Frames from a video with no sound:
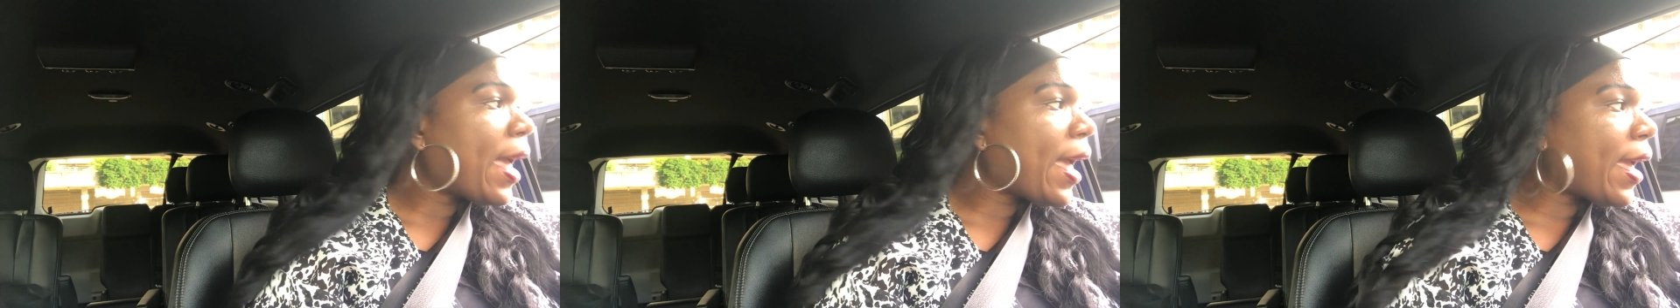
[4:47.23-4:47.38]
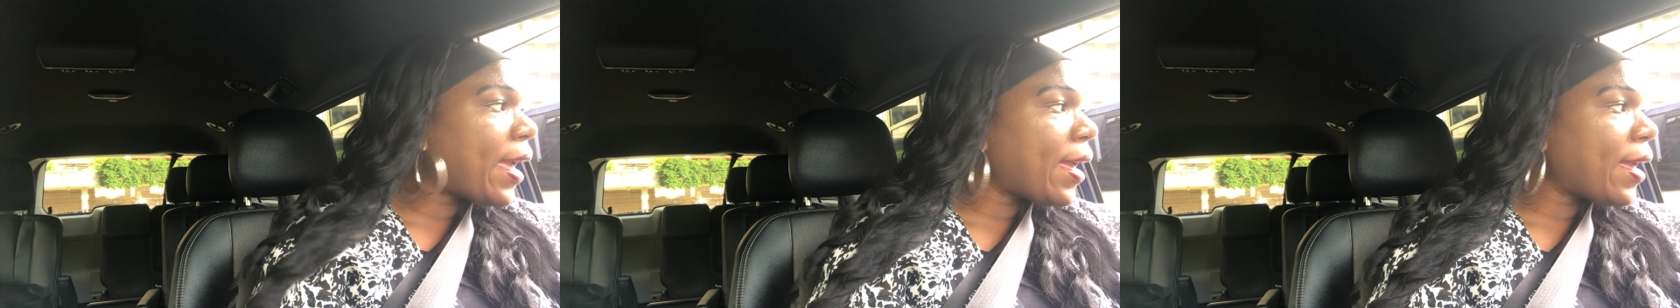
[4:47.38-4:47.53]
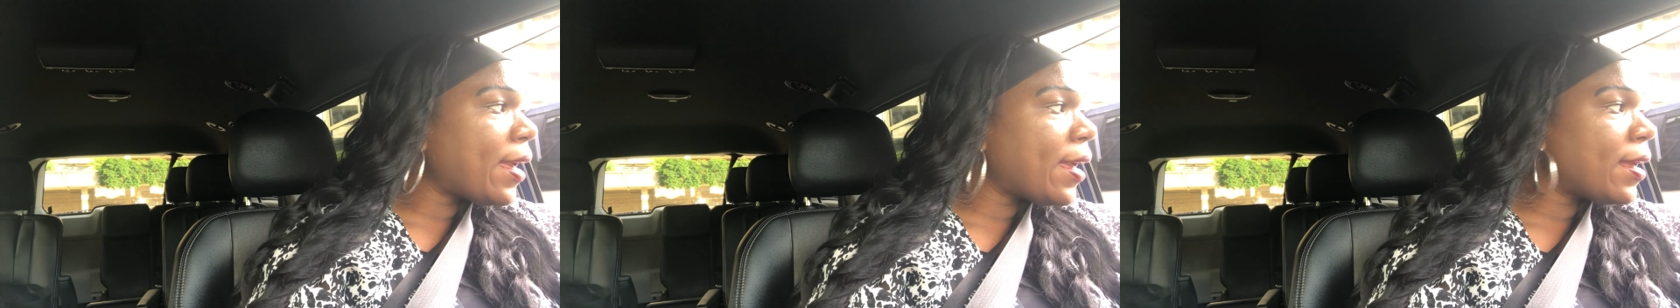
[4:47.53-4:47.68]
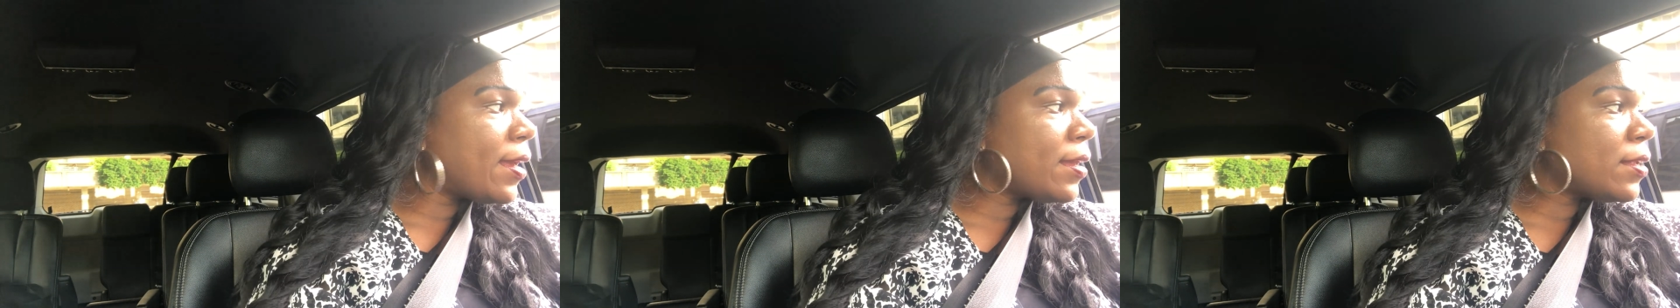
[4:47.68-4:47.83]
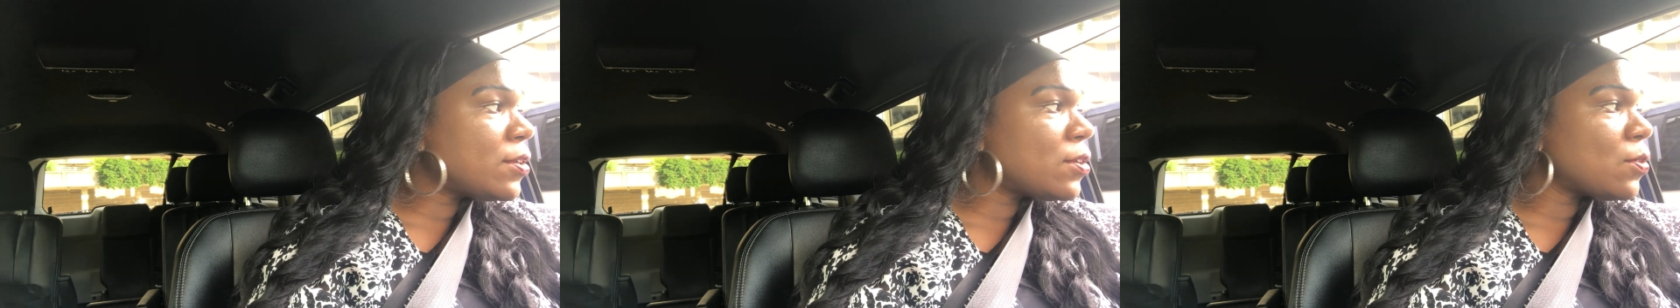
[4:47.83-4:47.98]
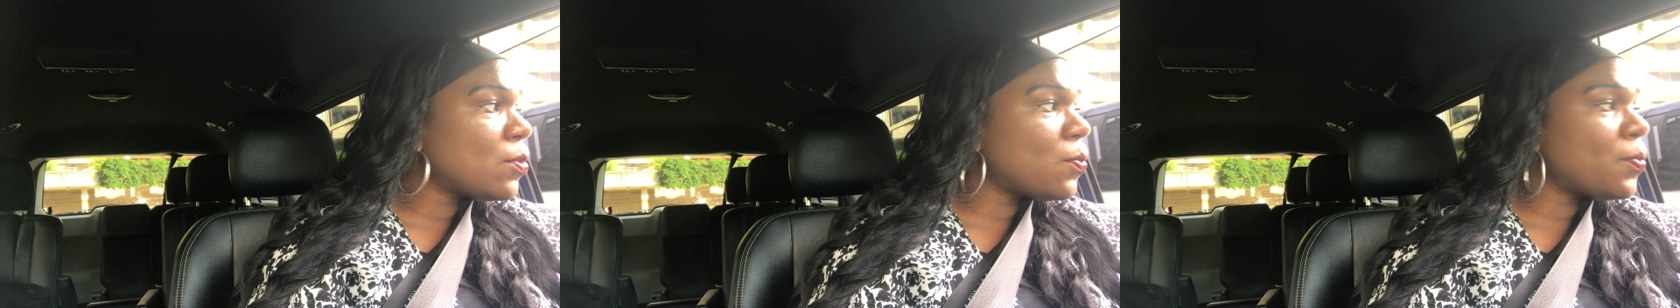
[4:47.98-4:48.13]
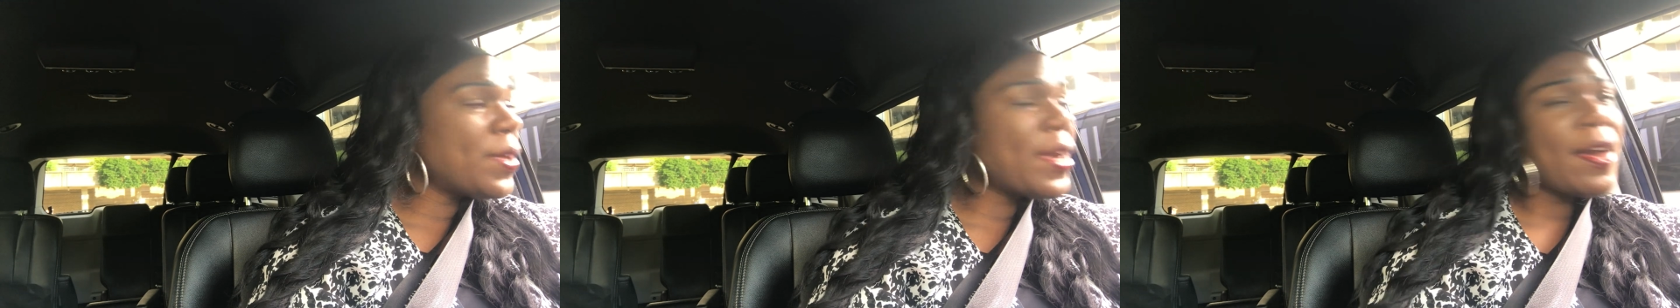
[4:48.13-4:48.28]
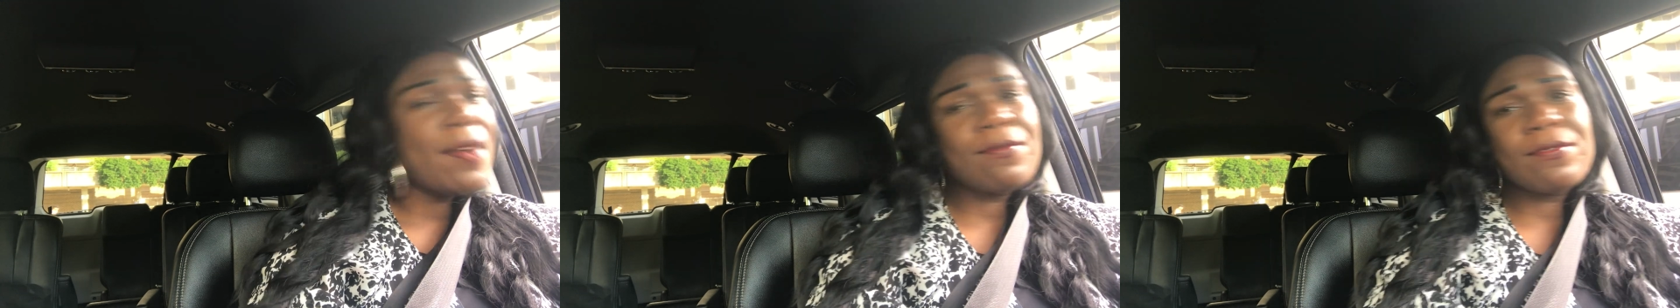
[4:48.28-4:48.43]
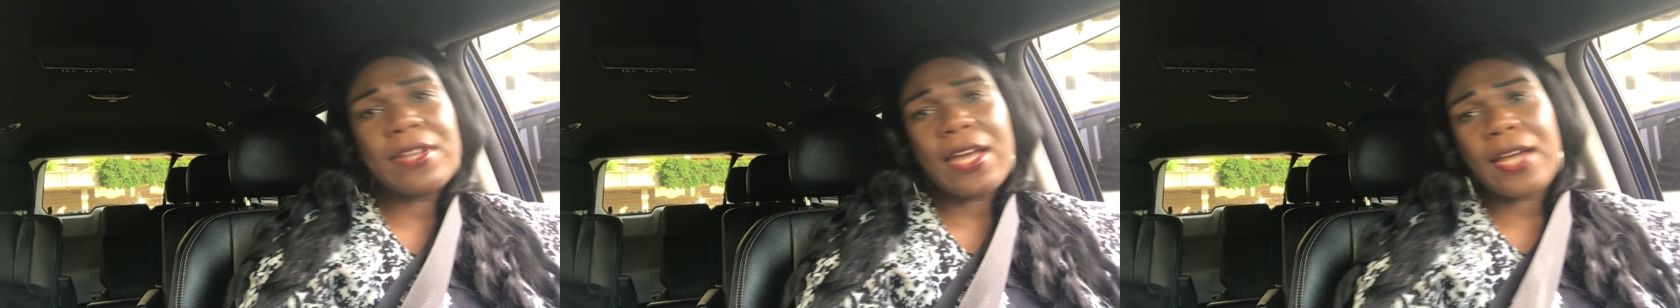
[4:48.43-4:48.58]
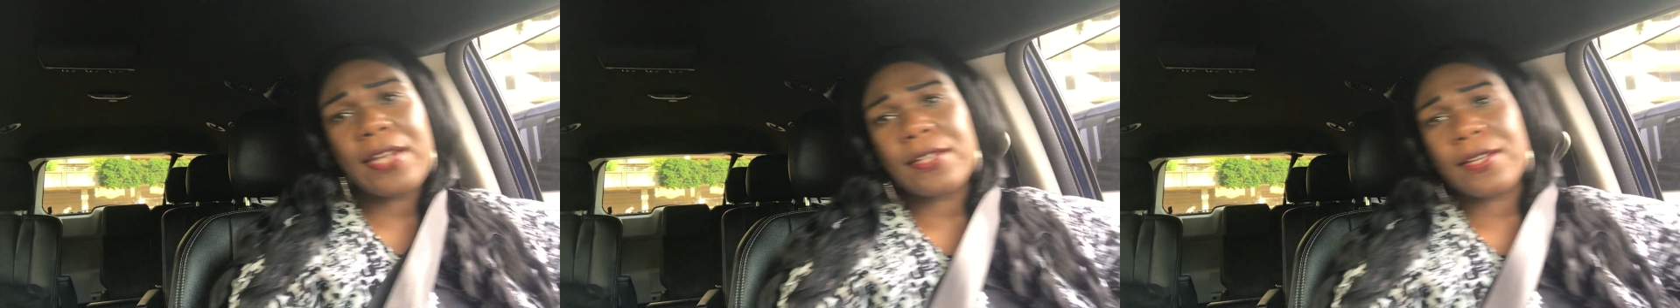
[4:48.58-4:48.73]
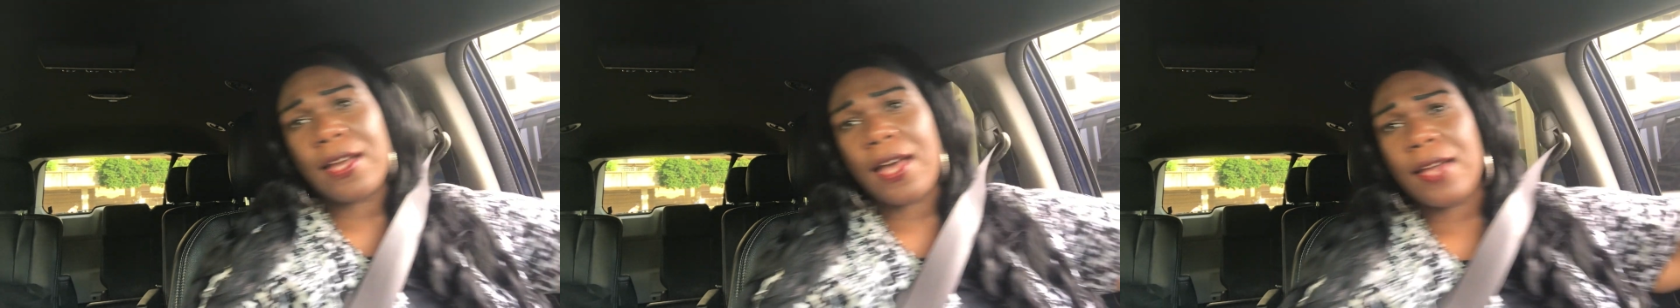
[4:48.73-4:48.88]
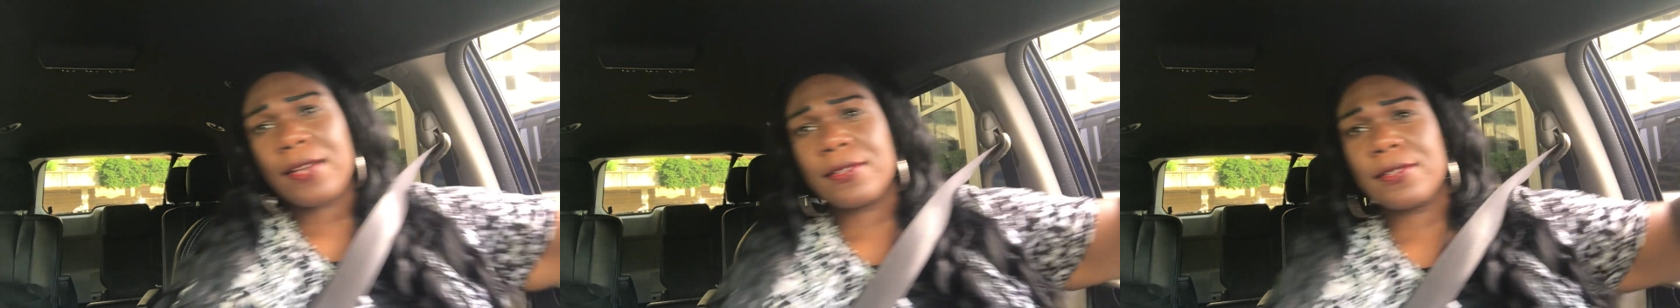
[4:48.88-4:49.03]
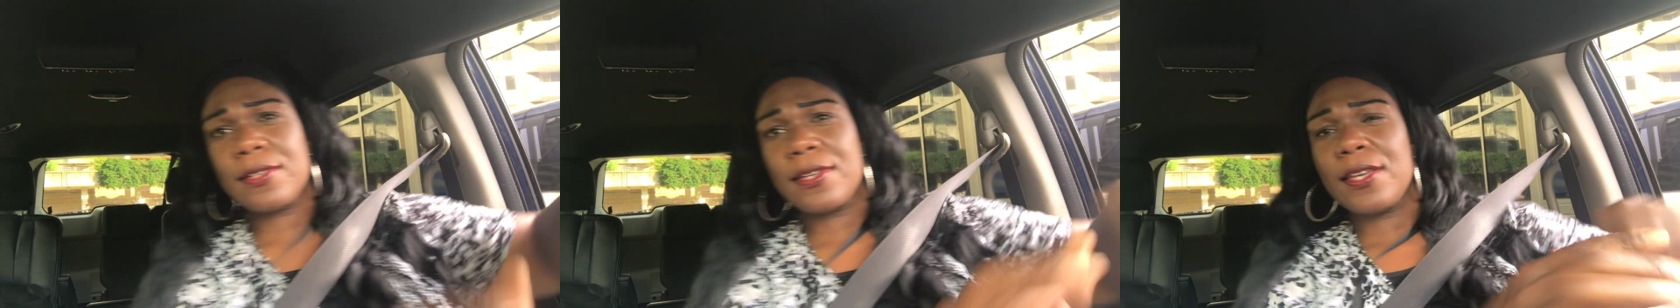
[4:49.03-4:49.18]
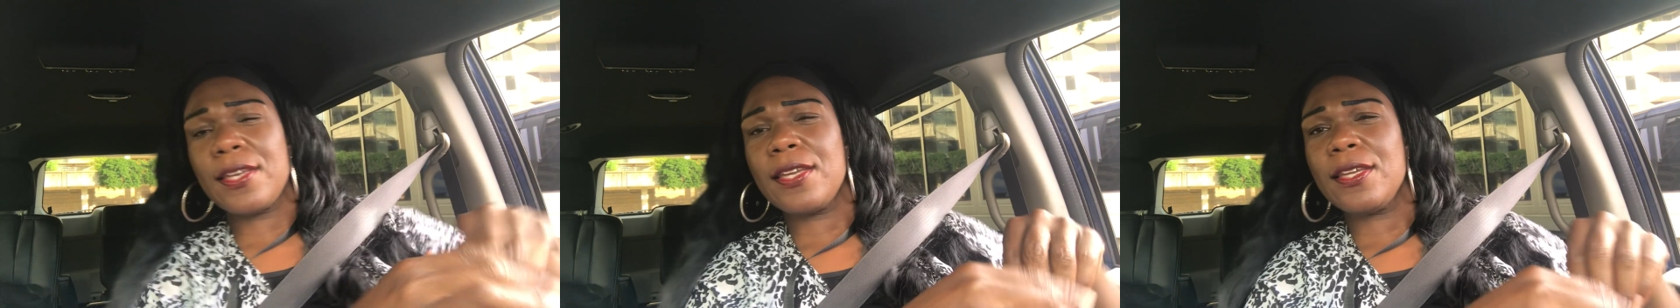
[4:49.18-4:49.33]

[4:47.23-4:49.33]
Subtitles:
and we have not gotten